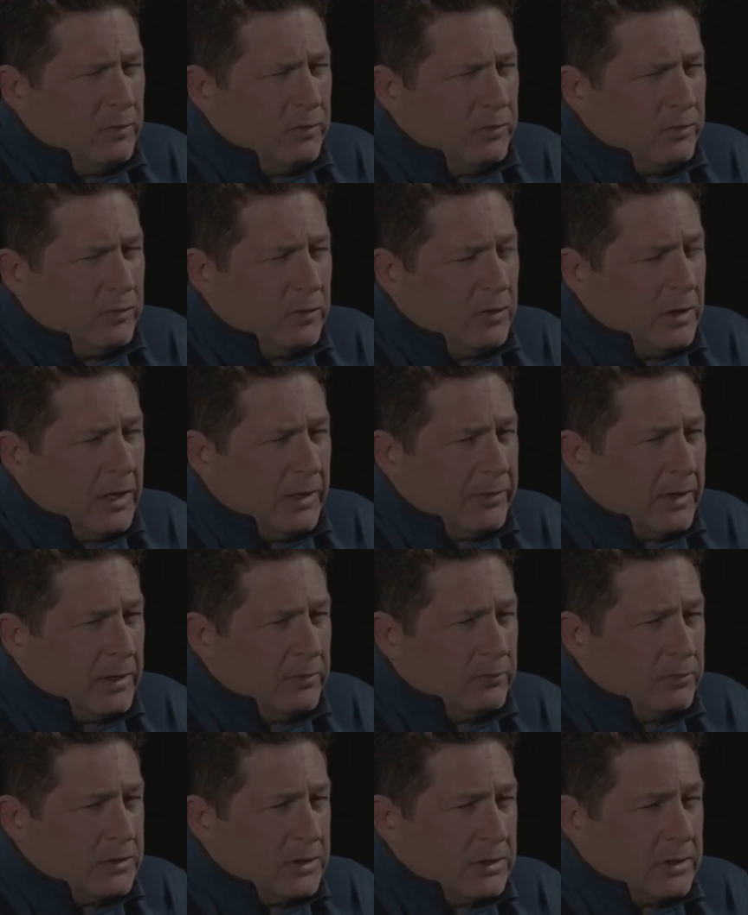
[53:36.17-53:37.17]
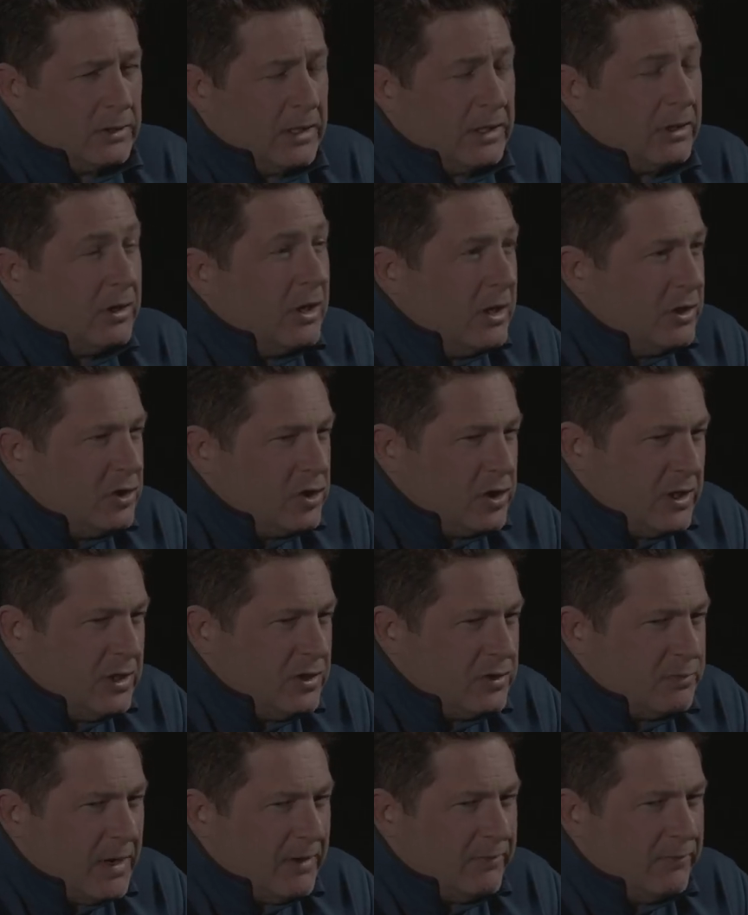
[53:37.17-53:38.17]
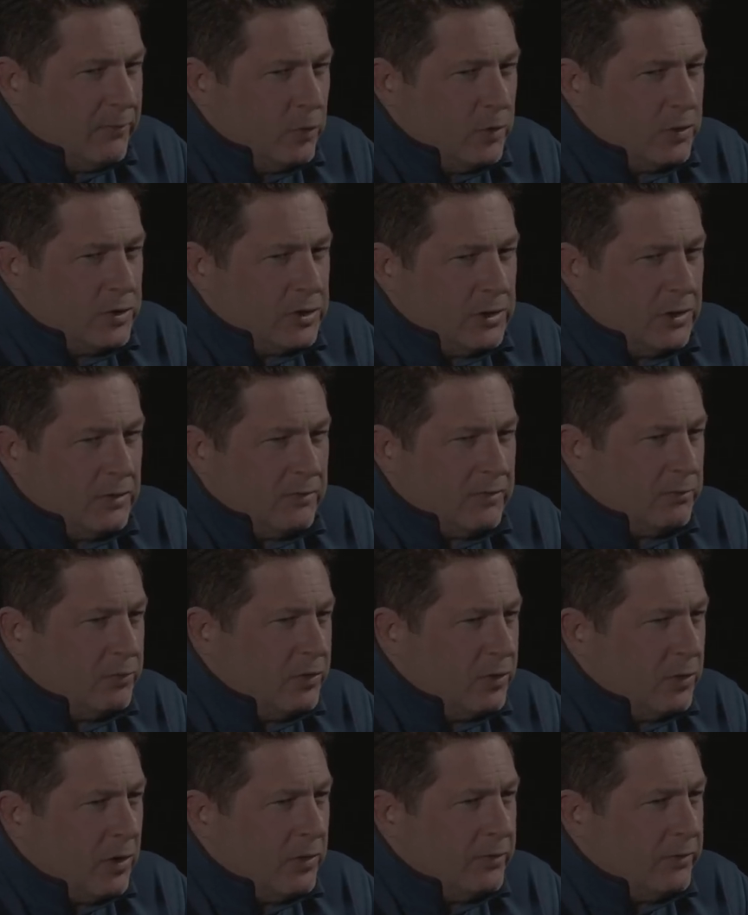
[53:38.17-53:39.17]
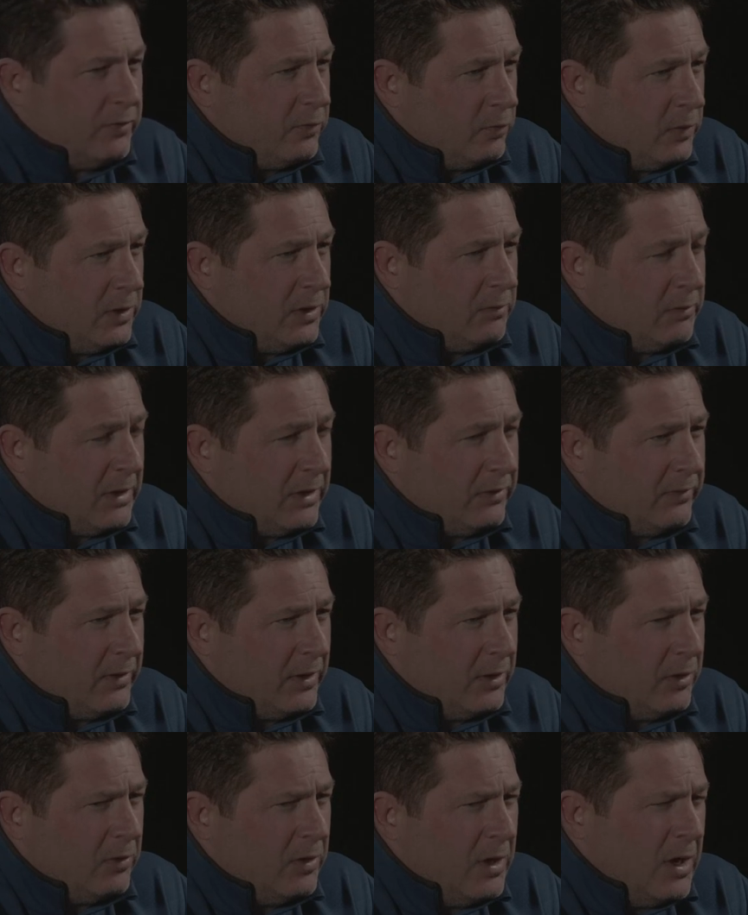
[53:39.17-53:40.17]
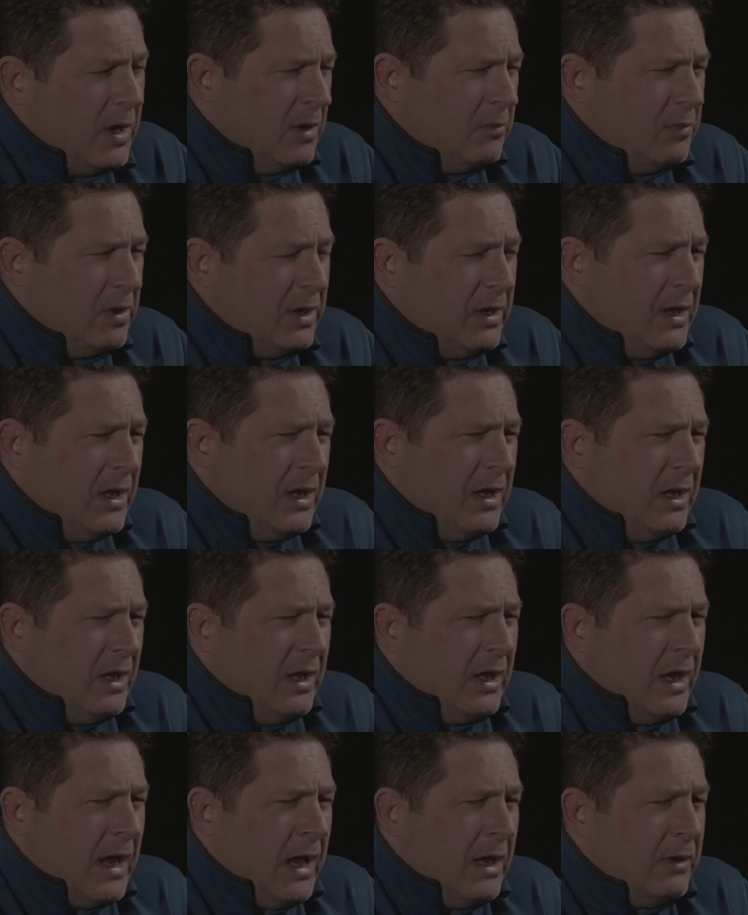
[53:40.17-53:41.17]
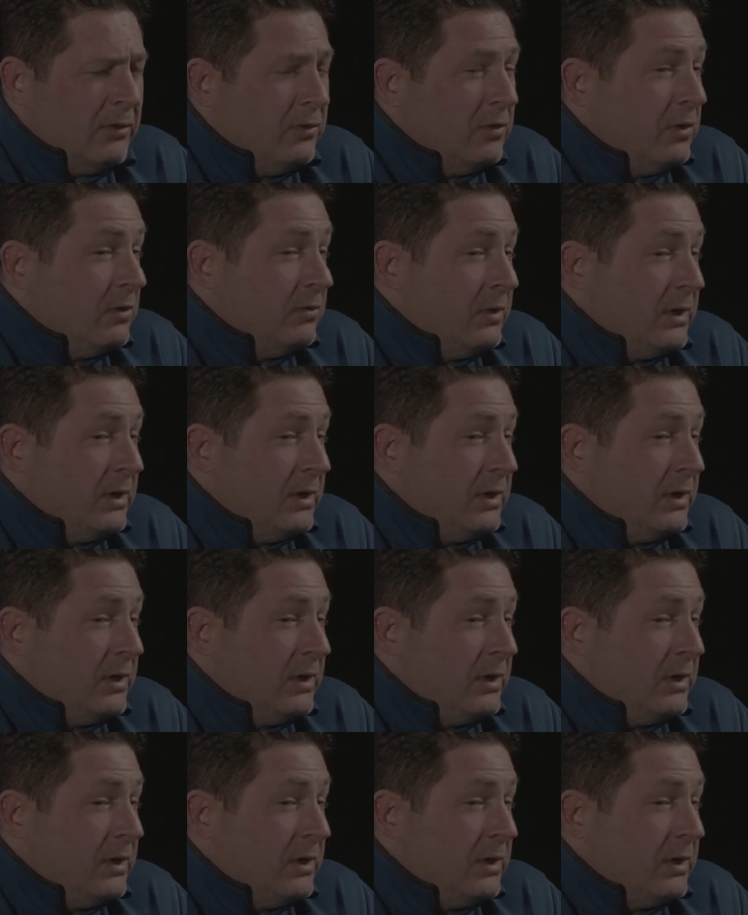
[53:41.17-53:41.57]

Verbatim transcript: movie was good. I thought it was gonna like change my fortunes and put all this wind in my sail, but I don't